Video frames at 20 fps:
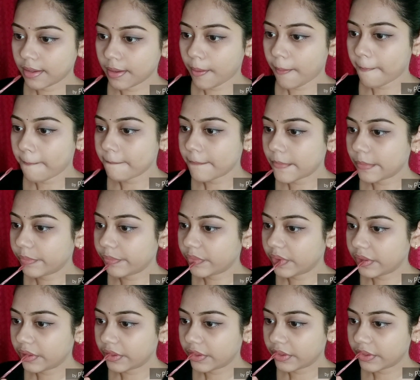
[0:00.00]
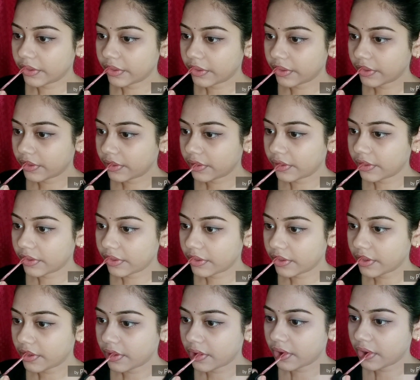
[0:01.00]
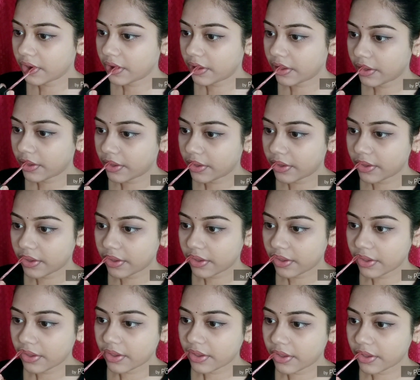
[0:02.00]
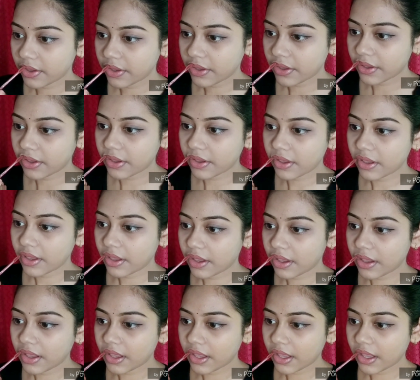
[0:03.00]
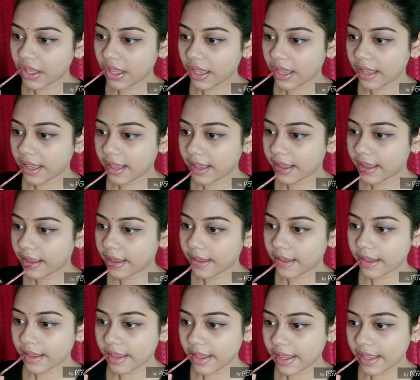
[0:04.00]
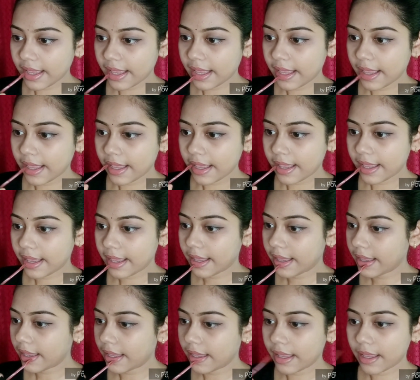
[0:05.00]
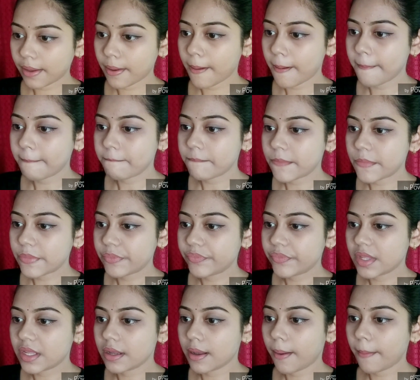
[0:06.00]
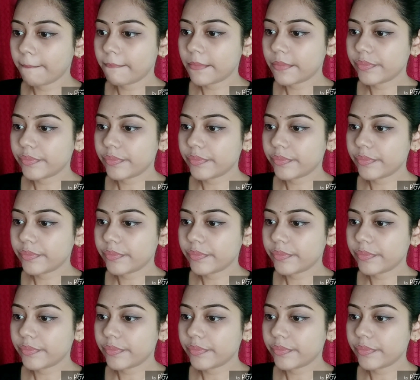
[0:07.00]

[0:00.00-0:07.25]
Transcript: Nothing is said.